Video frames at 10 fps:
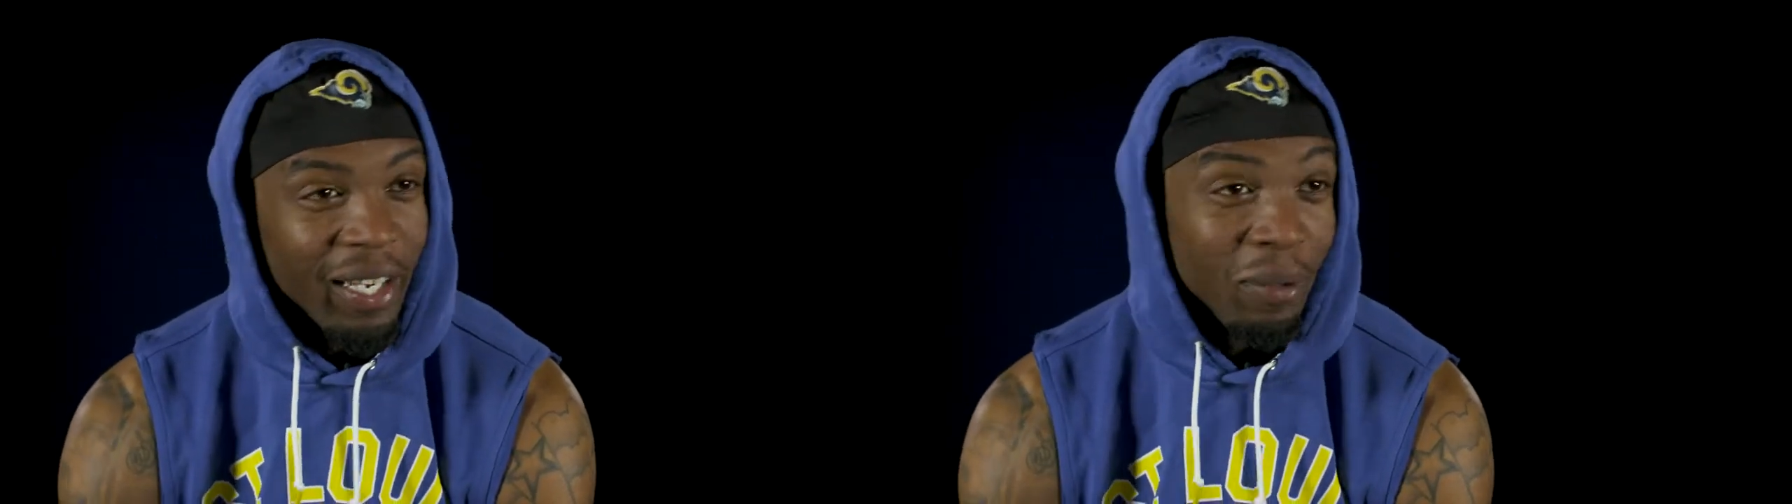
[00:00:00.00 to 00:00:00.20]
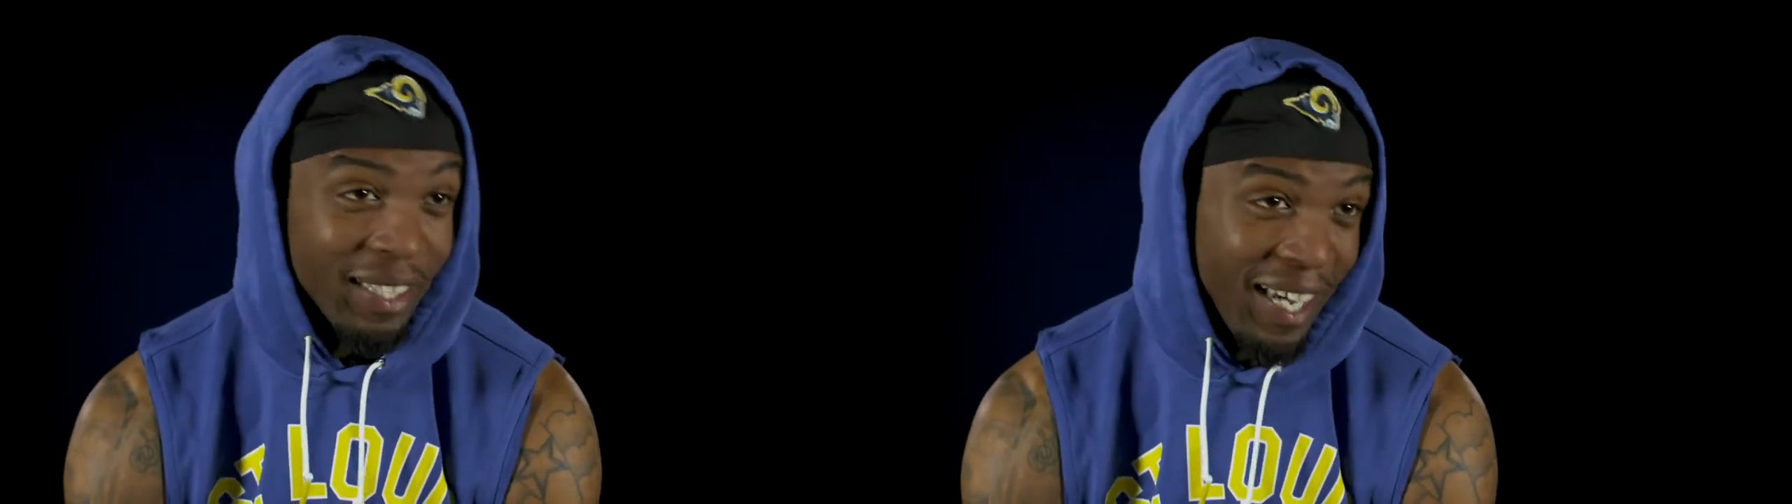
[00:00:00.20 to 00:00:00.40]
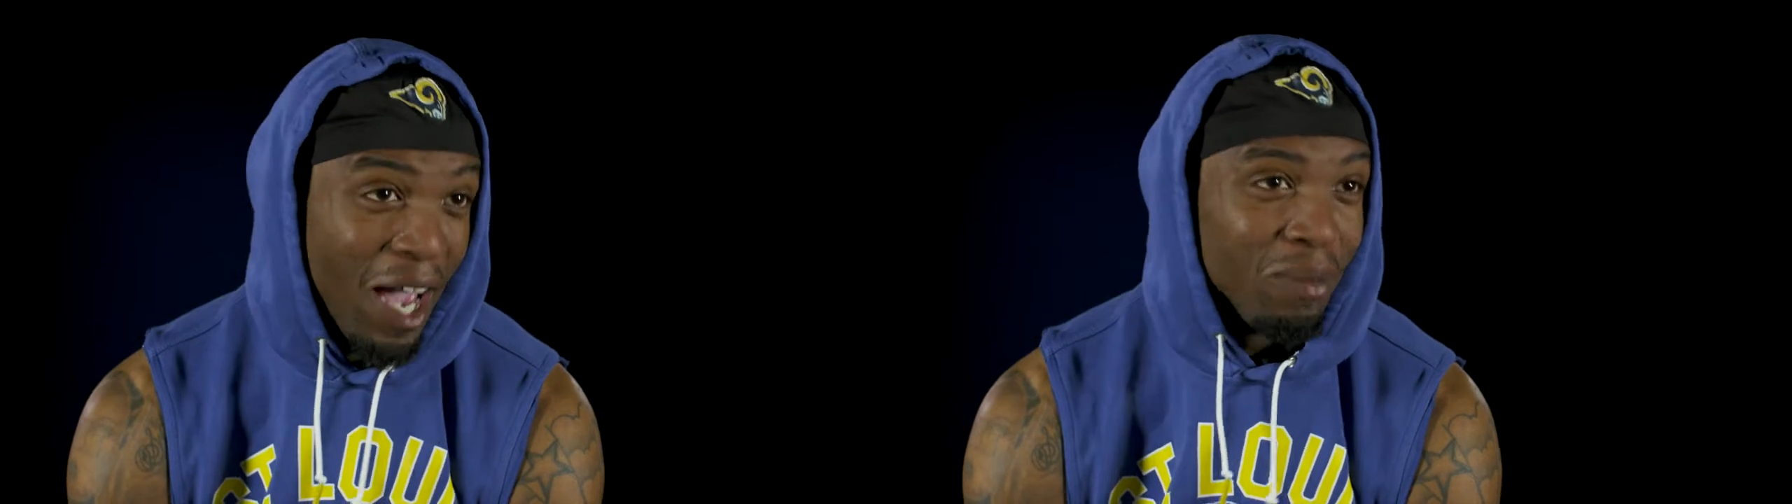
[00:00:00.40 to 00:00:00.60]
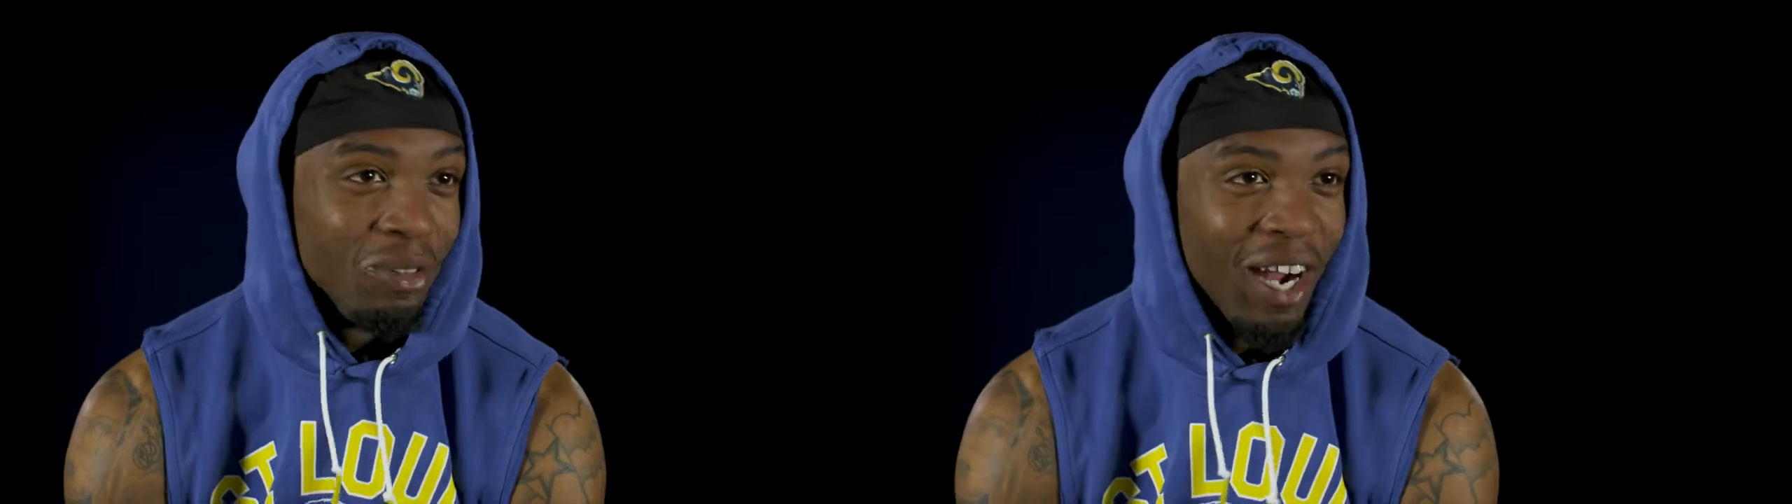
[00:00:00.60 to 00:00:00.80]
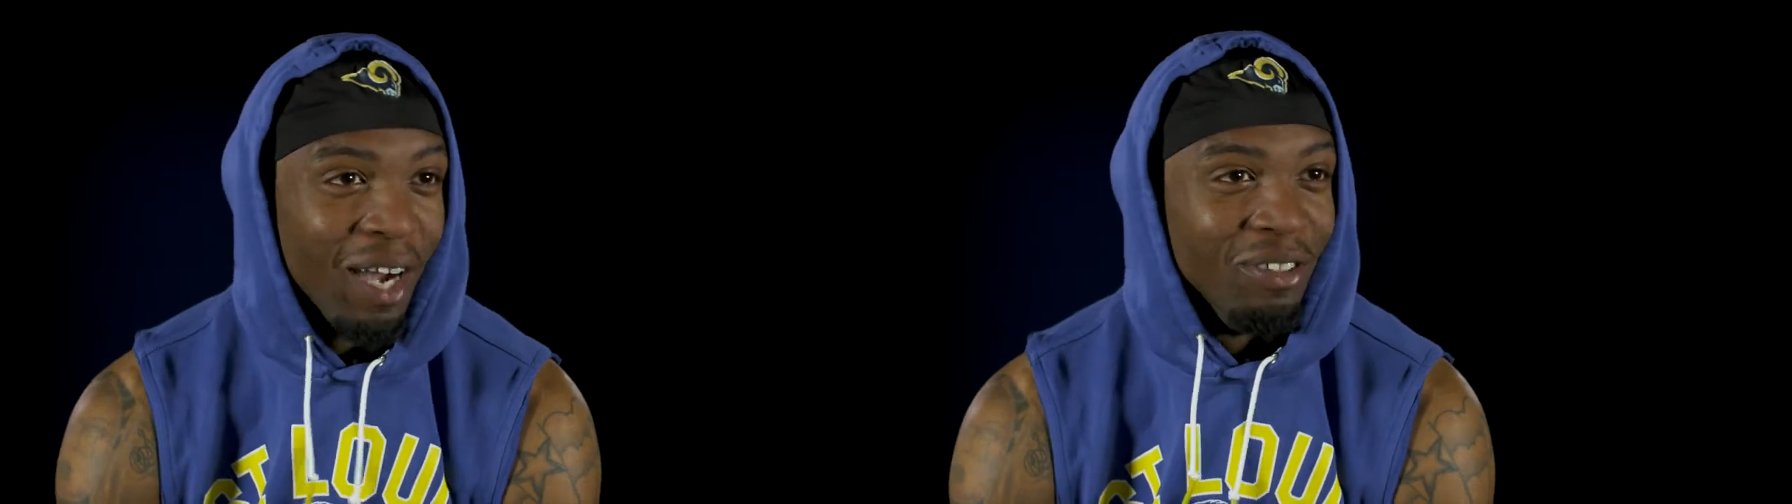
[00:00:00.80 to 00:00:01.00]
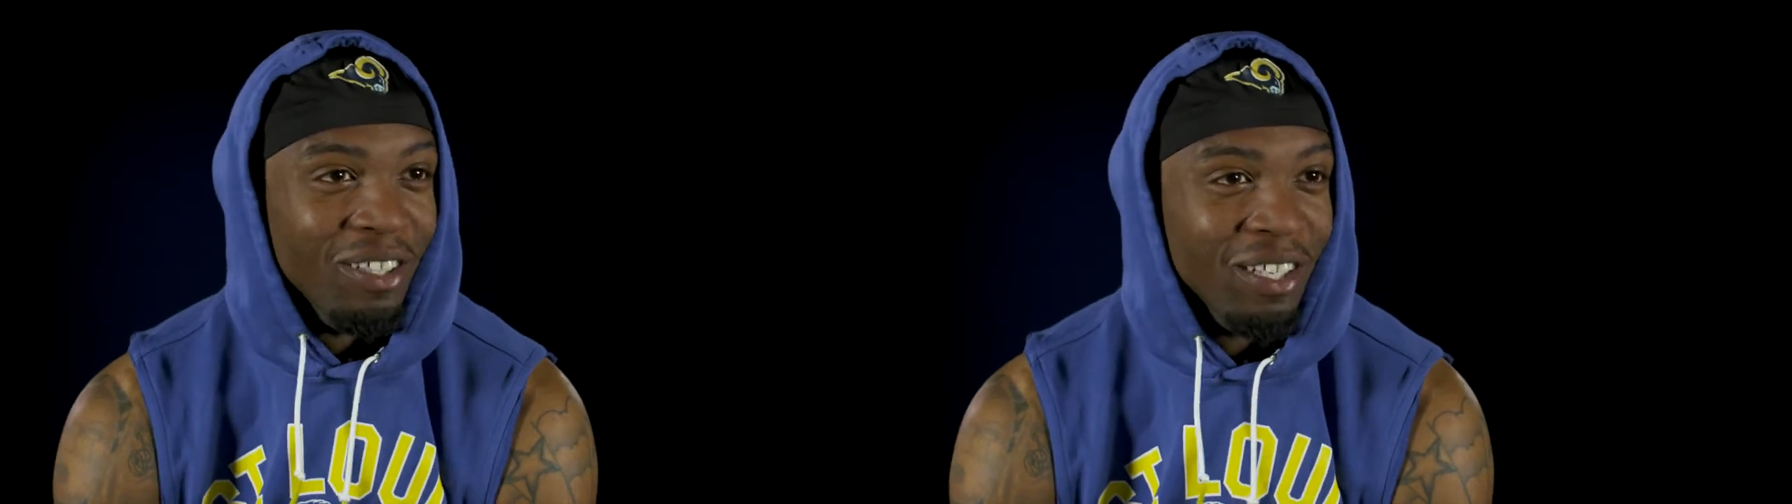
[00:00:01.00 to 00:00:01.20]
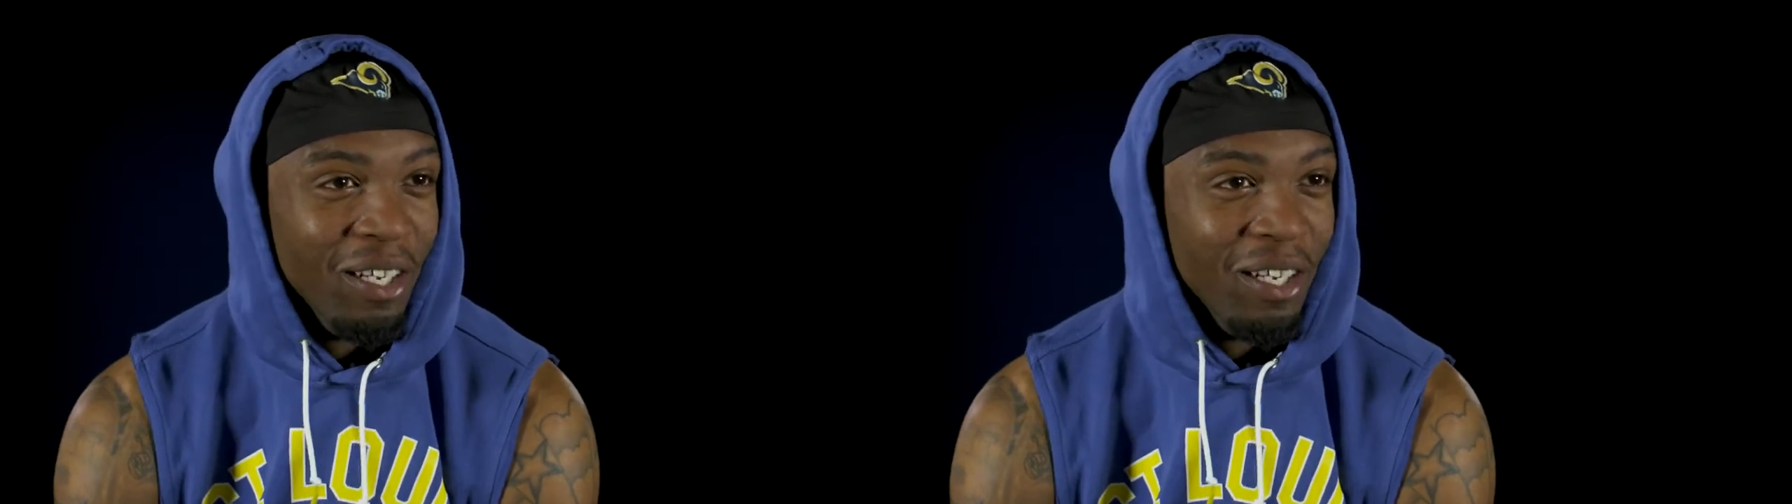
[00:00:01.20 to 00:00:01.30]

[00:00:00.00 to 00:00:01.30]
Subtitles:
He was a cab driver.